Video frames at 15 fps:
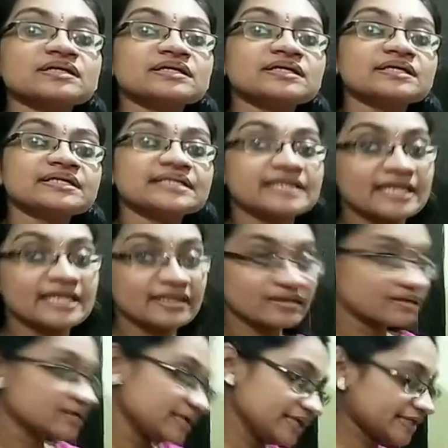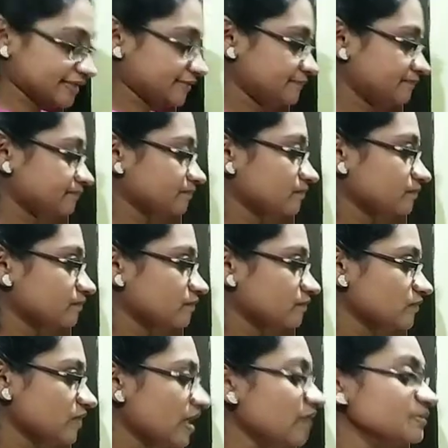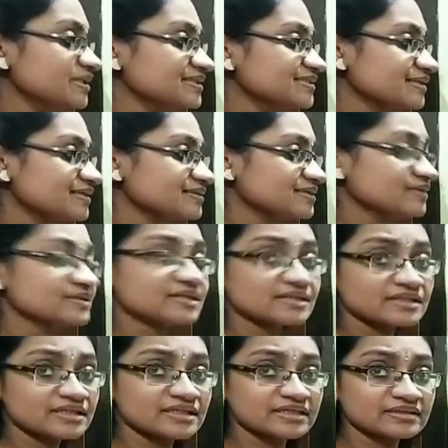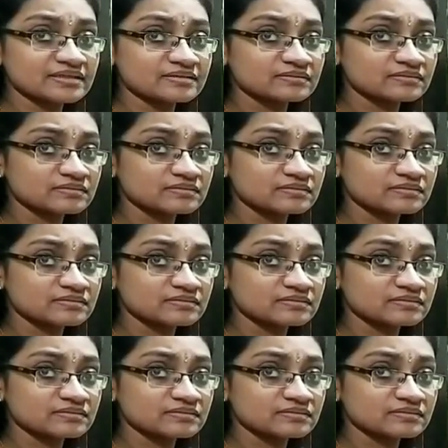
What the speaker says: in a year. How many seconds are there in a year?